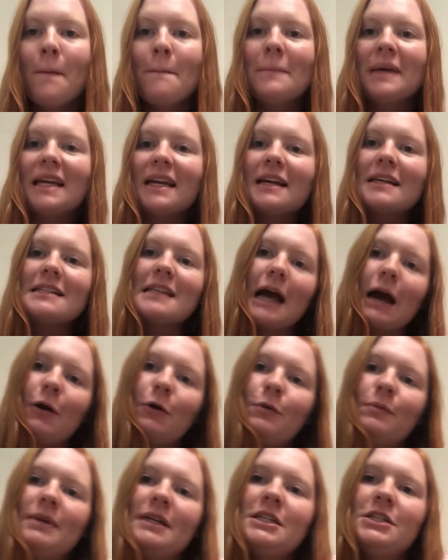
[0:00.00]
because I
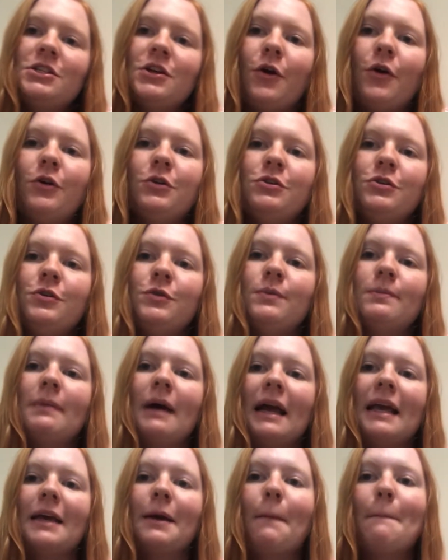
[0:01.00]
will be showing you
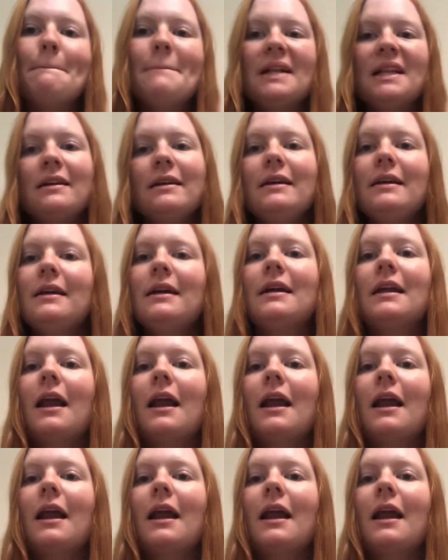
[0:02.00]
my complete